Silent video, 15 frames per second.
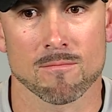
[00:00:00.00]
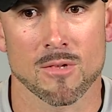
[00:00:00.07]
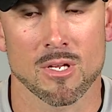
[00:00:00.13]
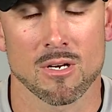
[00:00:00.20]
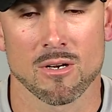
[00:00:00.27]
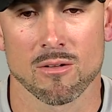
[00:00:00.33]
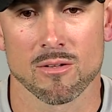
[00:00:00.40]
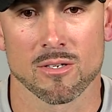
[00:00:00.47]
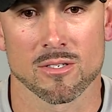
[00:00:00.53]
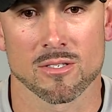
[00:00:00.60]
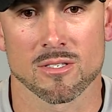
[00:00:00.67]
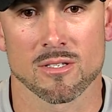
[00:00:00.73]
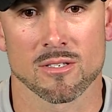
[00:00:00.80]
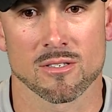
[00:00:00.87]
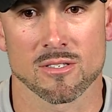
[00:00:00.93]
you know,
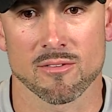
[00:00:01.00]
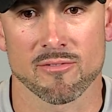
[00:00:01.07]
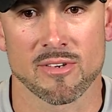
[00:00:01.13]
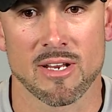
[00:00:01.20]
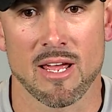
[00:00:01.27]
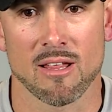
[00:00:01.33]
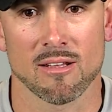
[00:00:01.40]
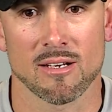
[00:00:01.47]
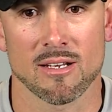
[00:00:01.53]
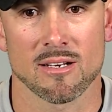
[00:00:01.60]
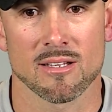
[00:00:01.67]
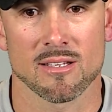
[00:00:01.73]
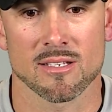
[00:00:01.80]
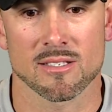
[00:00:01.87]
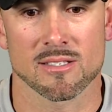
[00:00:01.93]
there's a finality
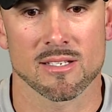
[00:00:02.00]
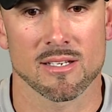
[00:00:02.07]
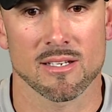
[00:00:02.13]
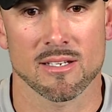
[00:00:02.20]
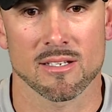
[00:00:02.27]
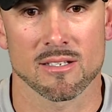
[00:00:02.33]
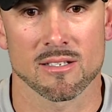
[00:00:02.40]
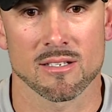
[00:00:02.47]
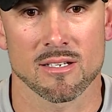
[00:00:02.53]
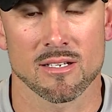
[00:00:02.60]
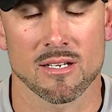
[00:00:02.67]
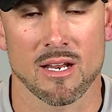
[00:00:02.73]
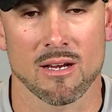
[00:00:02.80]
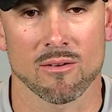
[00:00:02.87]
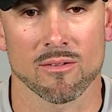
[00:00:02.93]
to this thing, and
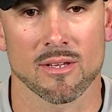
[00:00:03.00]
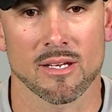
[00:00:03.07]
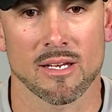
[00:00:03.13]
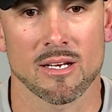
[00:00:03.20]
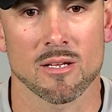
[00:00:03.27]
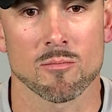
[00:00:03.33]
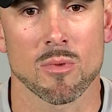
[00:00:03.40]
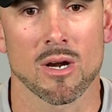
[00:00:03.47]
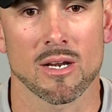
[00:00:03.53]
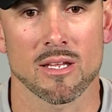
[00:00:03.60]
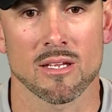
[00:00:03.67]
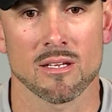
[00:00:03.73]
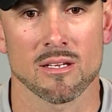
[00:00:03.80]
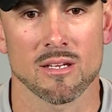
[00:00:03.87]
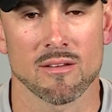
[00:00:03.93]
I don't think
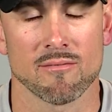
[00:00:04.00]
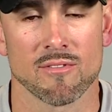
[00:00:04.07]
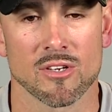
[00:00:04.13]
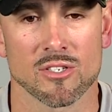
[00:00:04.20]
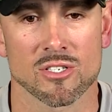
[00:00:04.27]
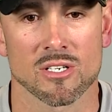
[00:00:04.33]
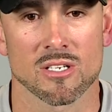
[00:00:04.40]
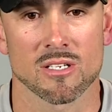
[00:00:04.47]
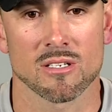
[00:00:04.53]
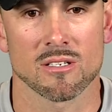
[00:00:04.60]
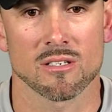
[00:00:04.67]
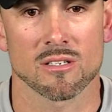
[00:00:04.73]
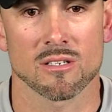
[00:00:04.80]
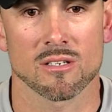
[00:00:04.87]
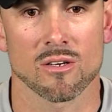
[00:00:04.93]
anybody envisioned it
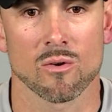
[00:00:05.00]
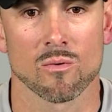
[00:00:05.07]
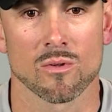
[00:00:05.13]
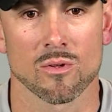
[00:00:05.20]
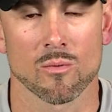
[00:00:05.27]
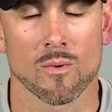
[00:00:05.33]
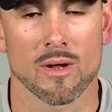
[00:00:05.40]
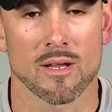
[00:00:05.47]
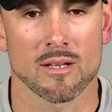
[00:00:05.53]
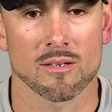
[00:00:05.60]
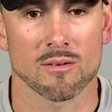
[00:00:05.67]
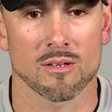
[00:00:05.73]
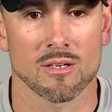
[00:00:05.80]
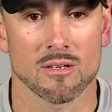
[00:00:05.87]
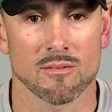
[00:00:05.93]
going the way
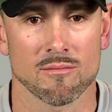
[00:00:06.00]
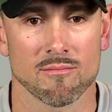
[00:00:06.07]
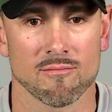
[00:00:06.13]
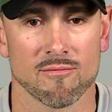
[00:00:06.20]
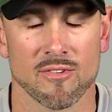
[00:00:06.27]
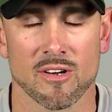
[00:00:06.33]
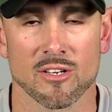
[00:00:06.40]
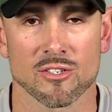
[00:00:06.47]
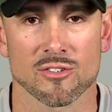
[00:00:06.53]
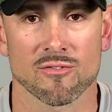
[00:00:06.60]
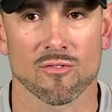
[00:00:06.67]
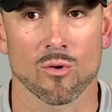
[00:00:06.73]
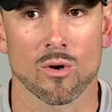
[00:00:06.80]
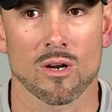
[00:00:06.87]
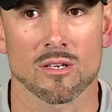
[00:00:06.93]
it finished
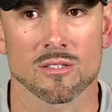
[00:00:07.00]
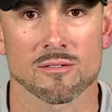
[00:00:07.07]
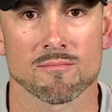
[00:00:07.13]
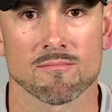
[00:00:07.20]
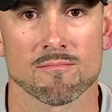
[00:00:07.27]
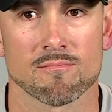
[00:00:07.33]
for us.